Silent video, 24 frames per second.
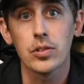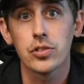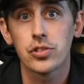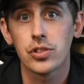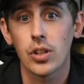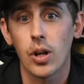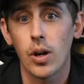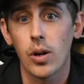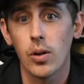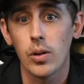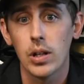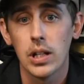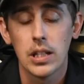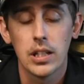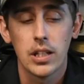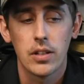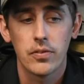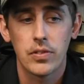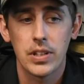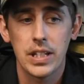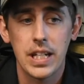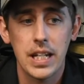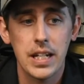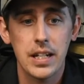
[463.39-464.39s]
So
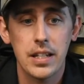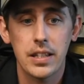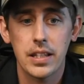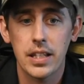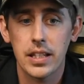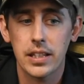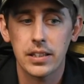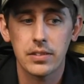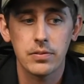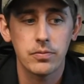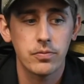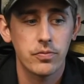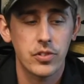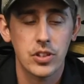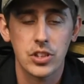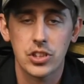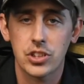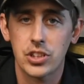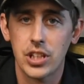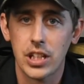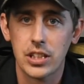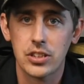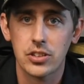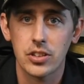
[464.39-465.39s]
if you need anything for a
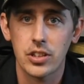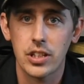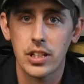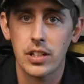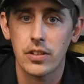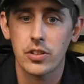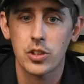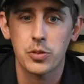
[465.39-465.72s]
6-liter